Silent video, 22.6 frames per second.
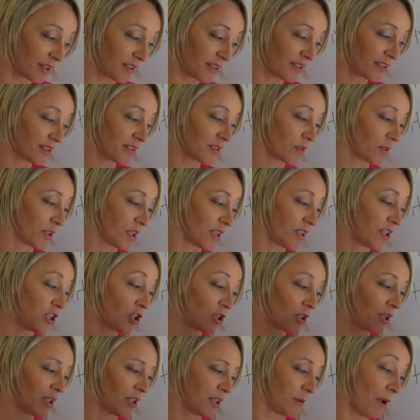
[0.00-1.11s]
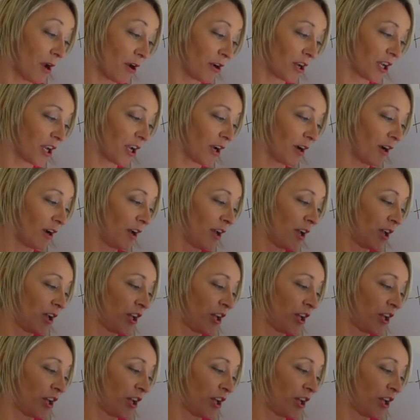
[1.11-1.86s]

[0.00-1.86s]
this is in America,